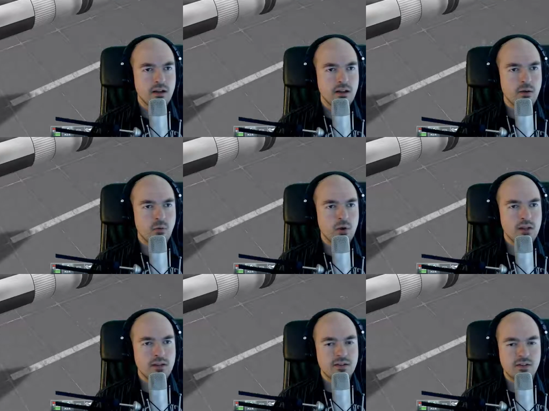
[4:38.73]
Now I want
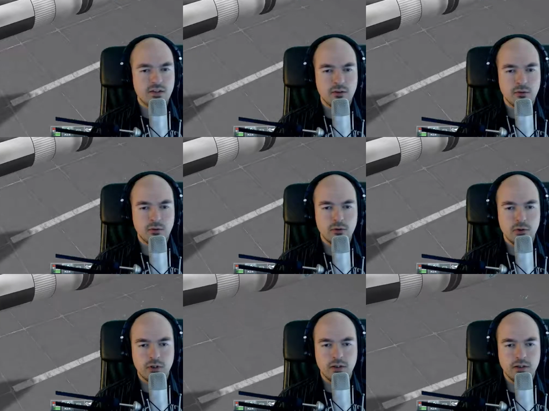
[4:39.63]
this to
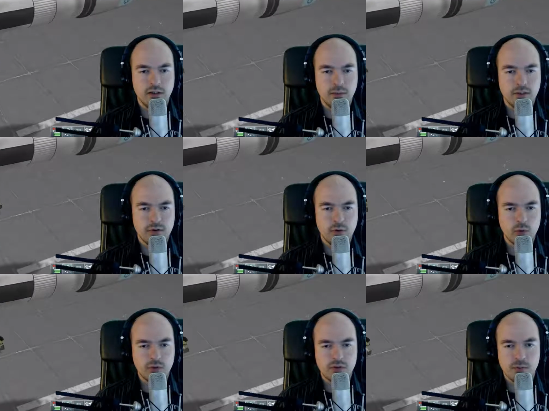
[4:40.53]
look a little bit
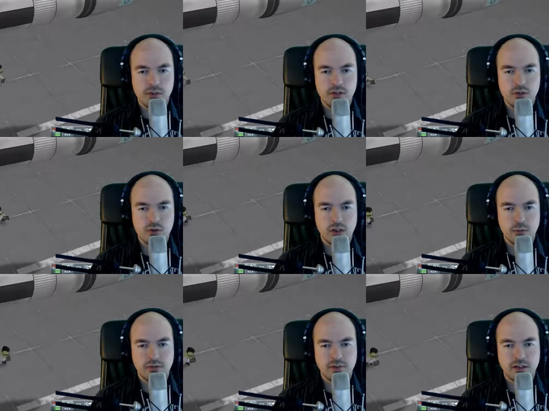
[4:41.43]
cooler, so I'm going to do a little
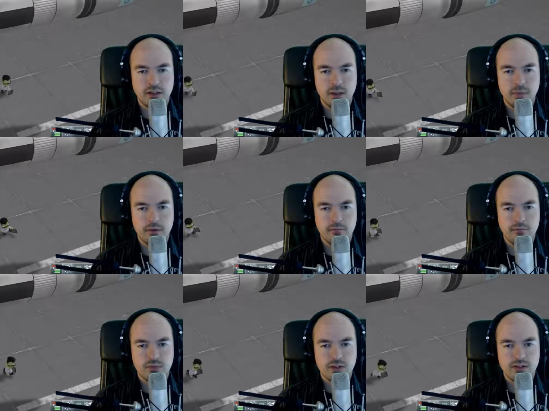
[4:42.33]
bit of clipping.
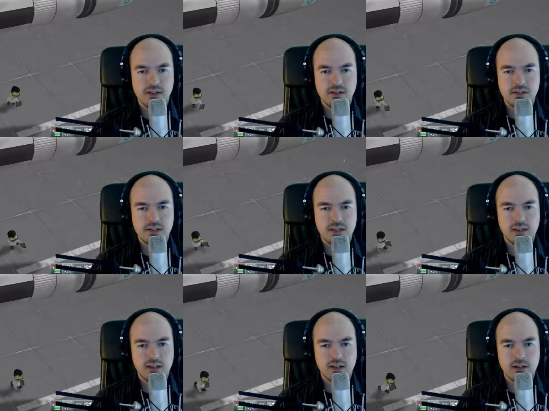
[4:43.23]
Because here's the
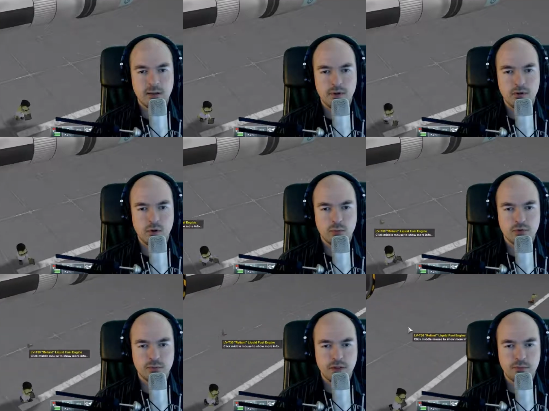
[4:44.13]
thing about Kerbal
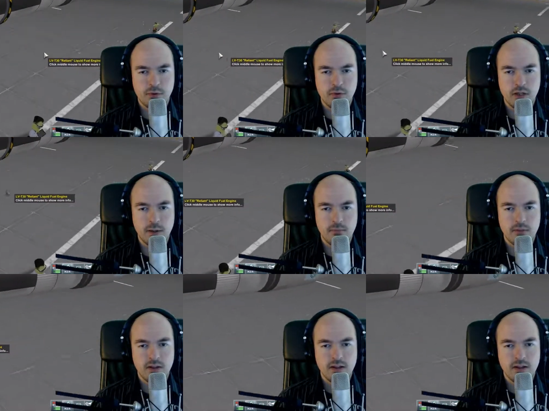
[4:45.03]
Space Program.